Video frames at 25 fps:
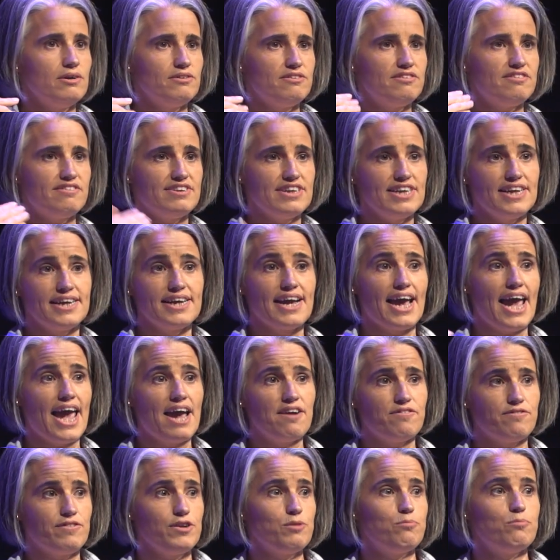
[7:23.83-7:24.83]
seeing
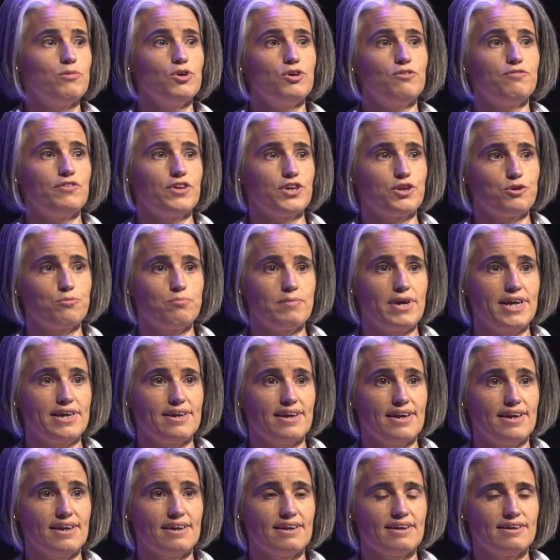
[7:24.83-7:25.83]
every move that you're
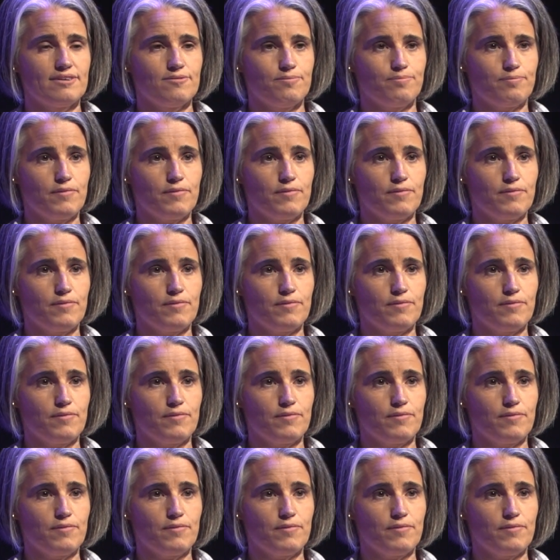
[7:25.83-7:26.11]
making.